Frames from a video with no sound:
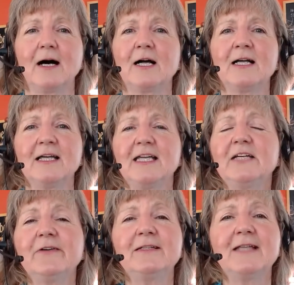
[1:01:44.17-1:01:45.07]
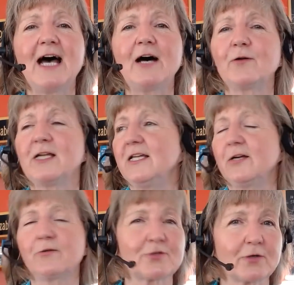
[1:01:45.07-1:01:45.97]
Uh, even now, he
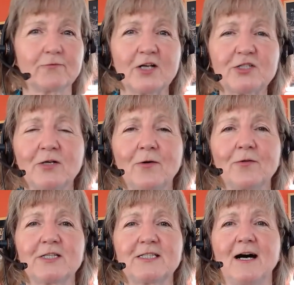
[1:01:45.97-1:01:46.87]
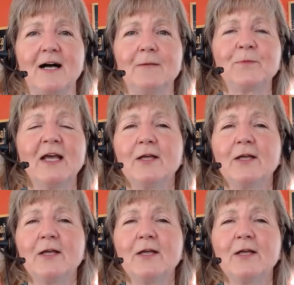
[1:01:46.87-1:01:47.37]
hears Russian all the time.